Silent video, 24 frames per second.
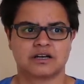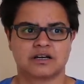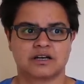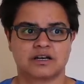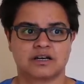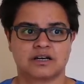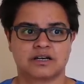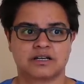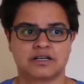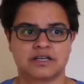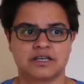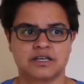
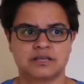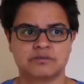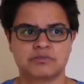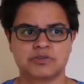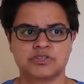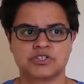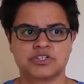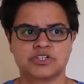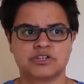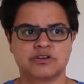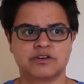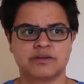And him
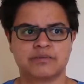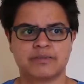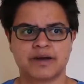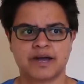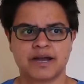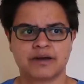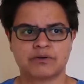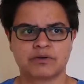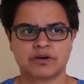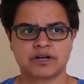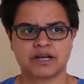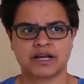and Julie
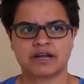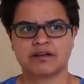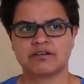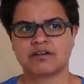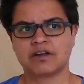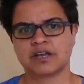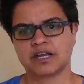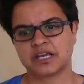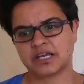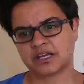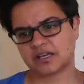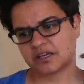Mao are now
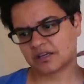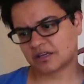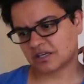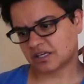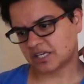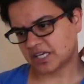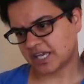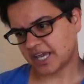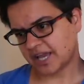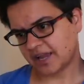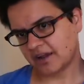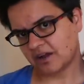like
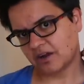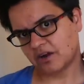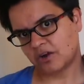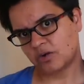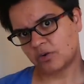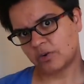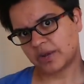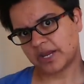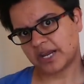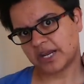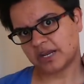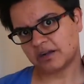king and
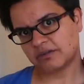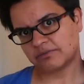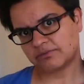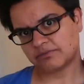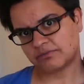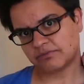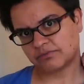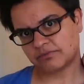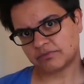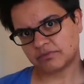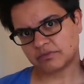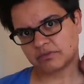queen of
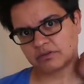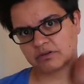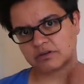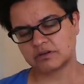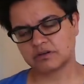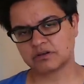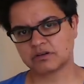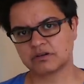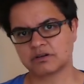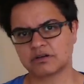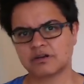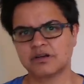
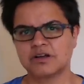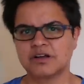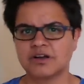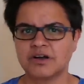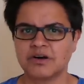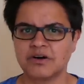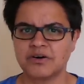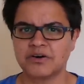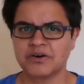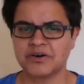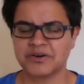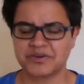
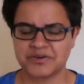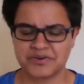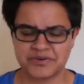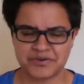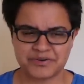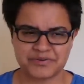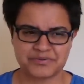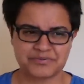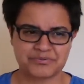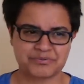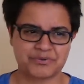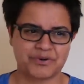
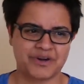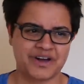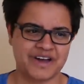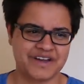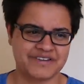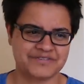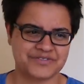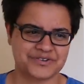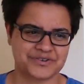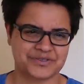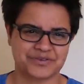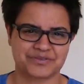of
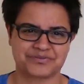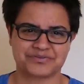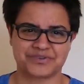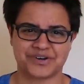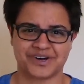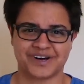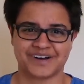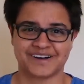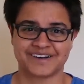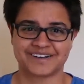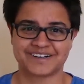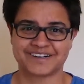whatever the
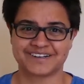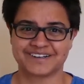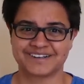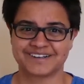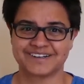fuck.